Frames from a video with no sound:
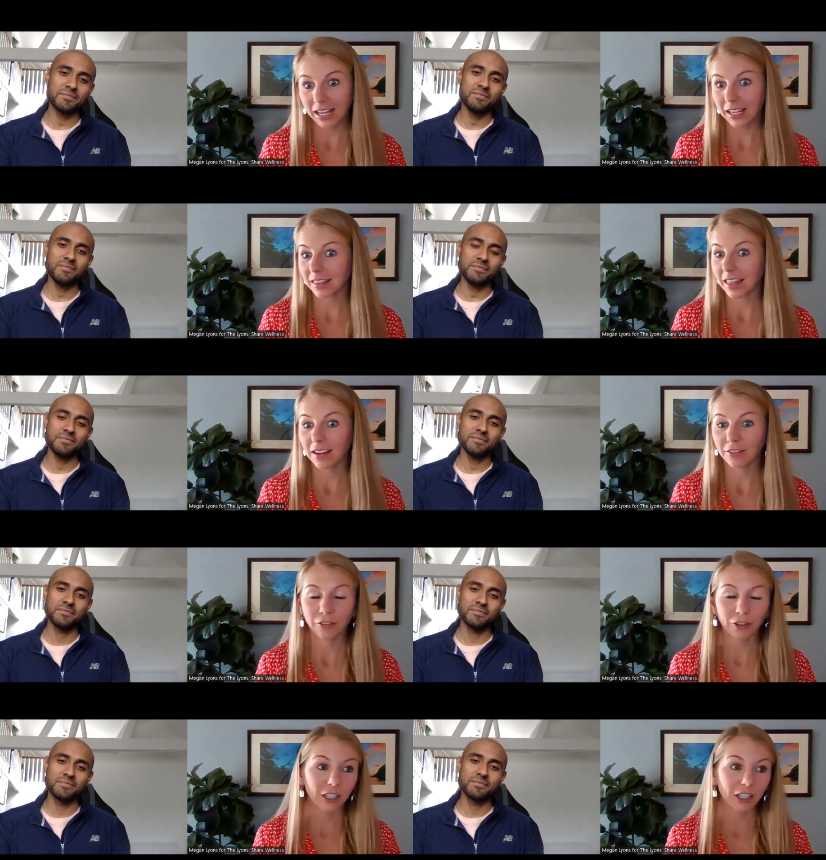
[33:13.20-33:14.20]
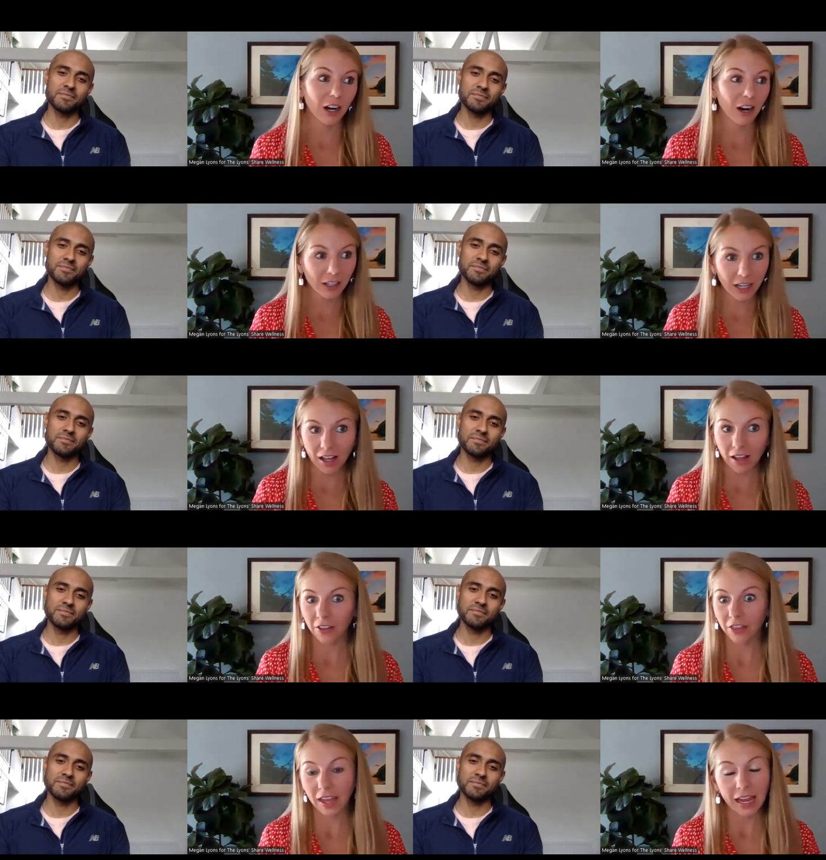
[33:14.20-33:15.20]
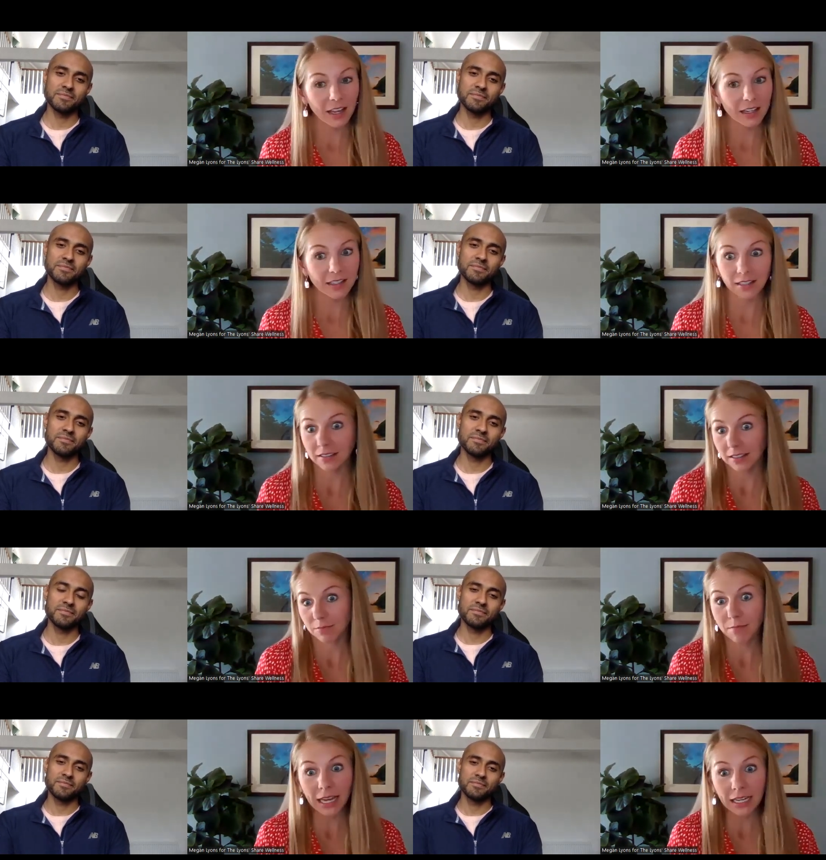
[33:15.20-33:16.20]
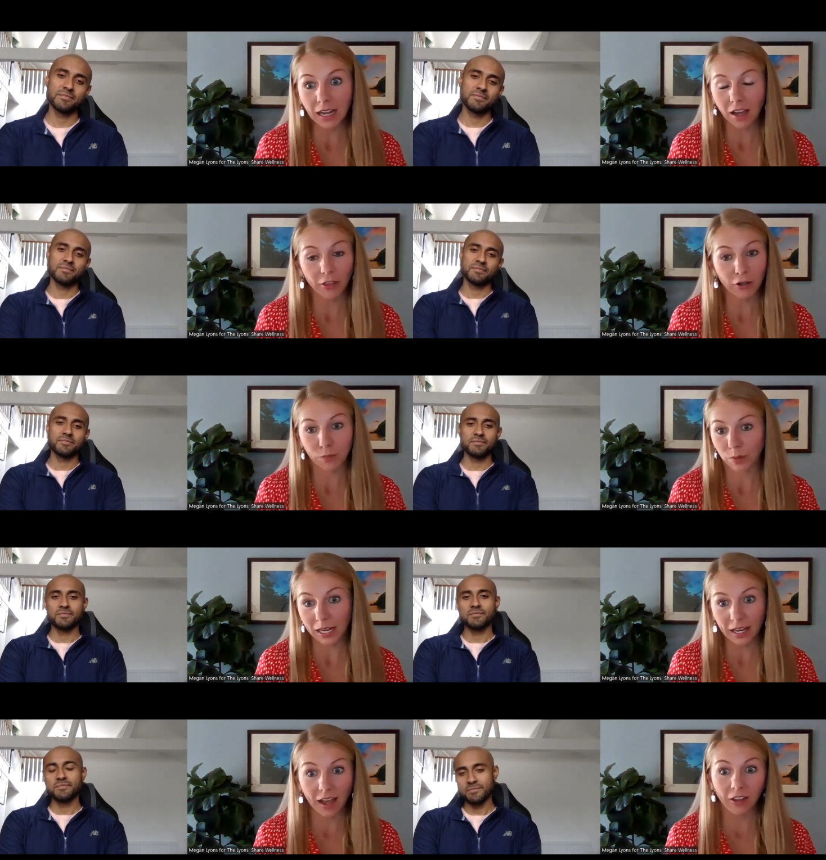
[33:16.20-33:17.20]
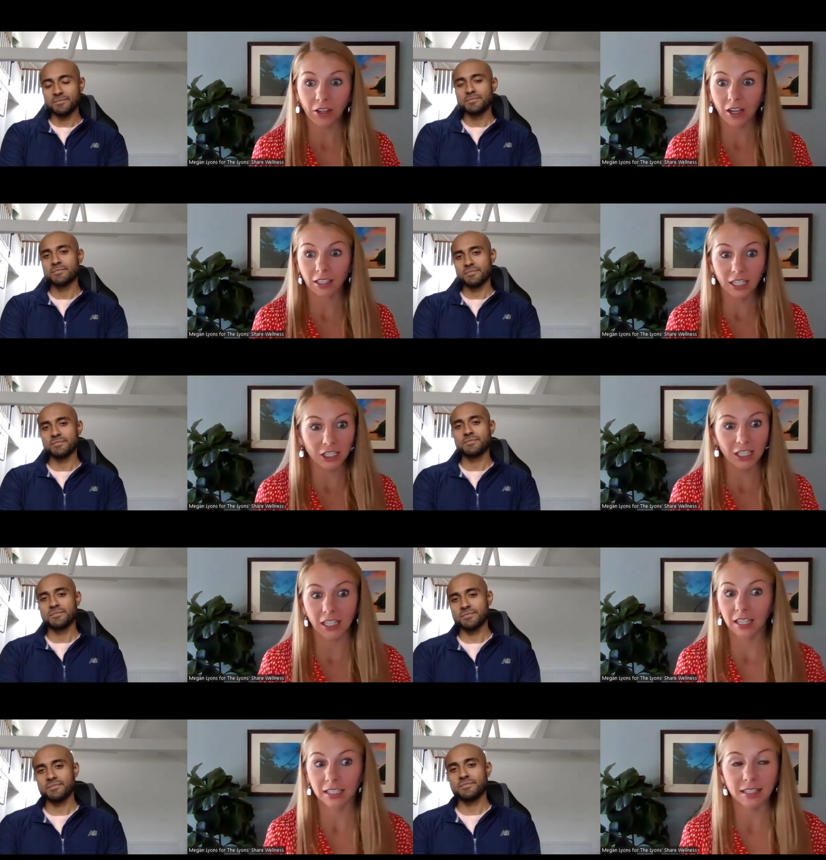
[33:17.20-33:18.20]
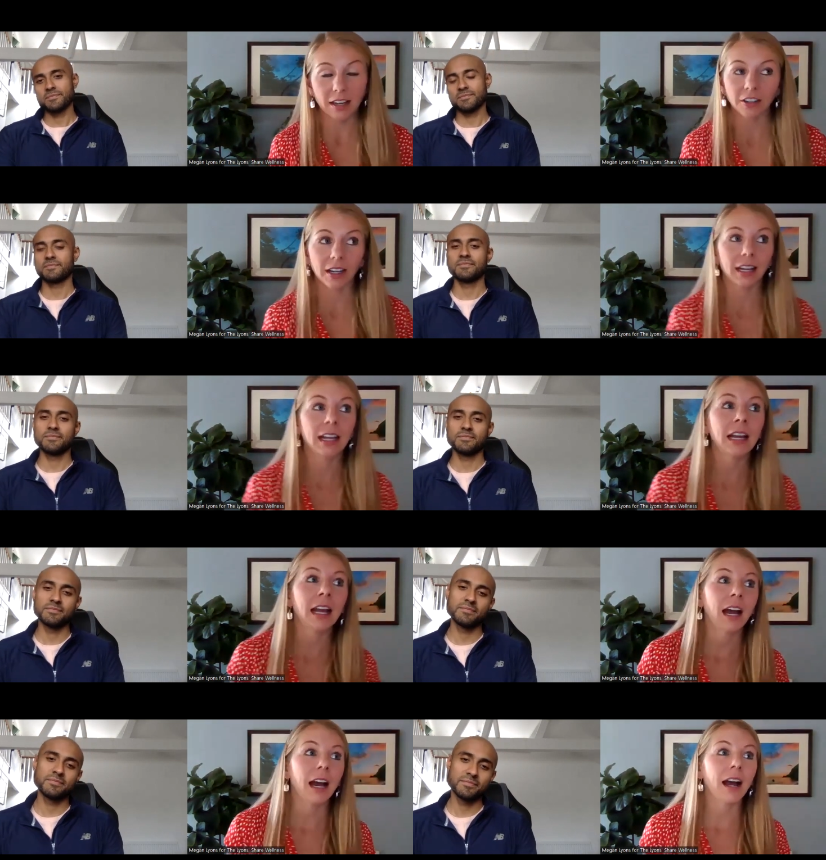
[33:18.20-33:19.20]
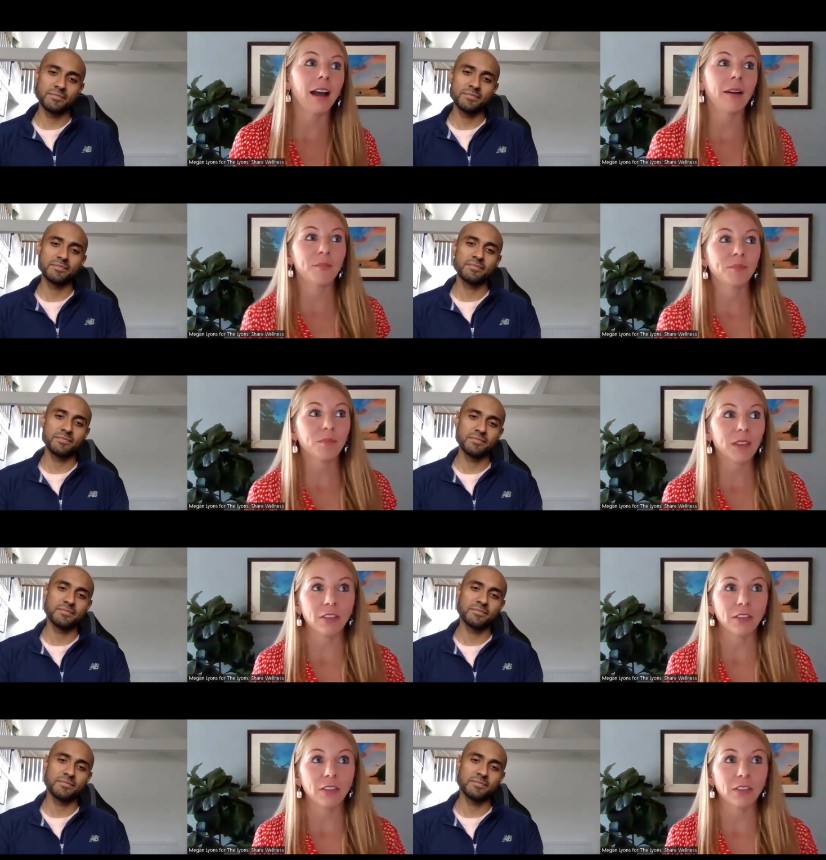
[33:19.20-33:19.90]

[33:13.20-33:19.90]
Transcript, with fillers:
Speaker 1: right that for heart health and many other brain health cognition etc um,